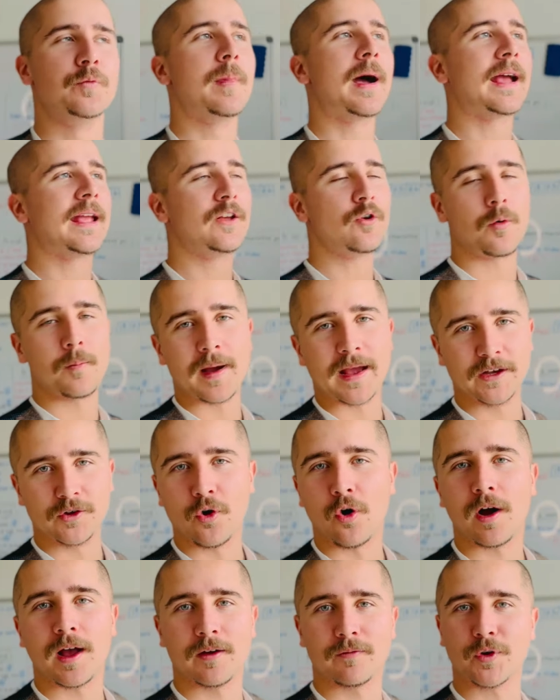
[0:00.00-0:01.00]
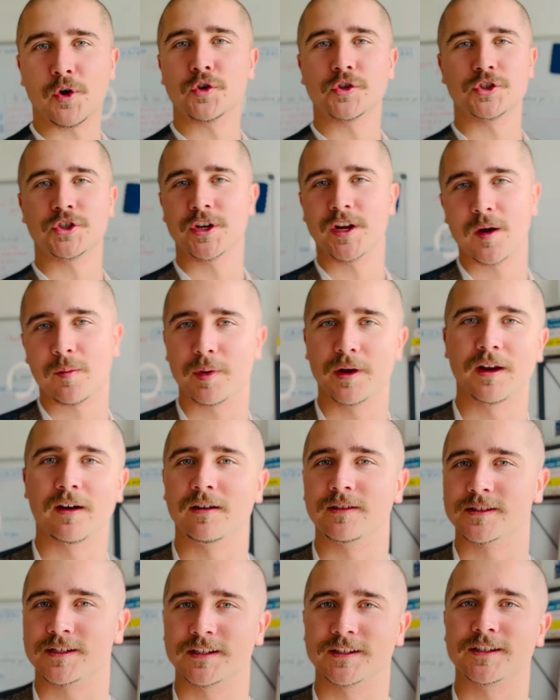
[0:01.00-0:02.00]
may or may not have conjured up an
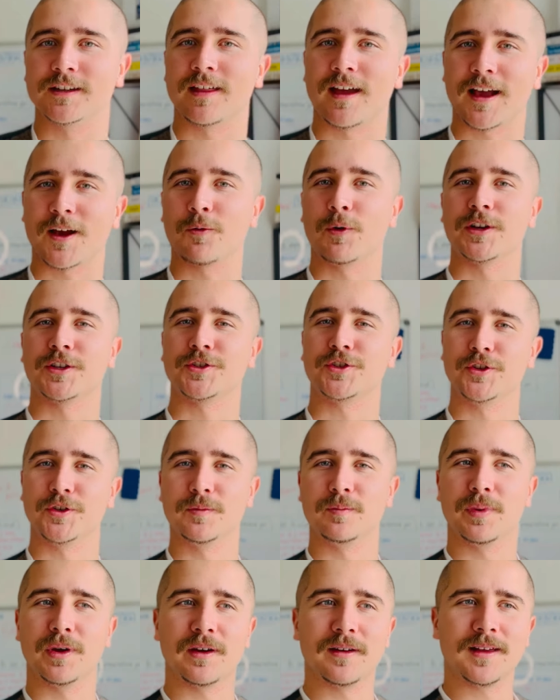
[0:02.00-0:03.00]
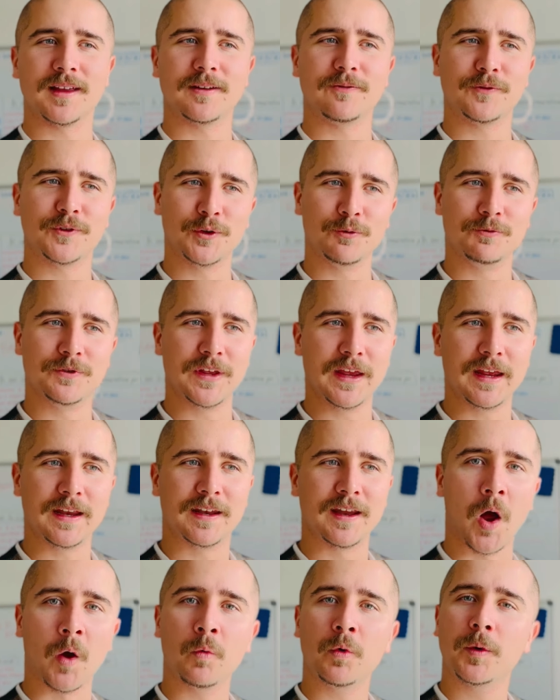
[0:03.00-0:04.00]
answer to that question, but if you did,
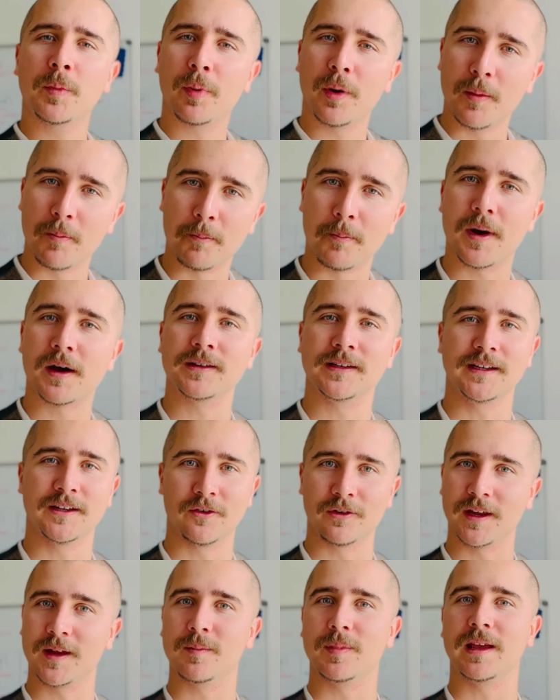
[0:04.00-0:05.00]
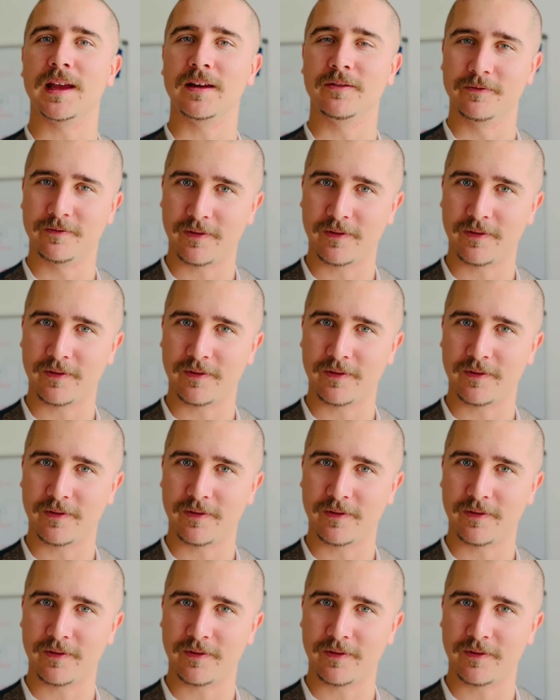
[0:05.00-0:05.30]
I would put money on it being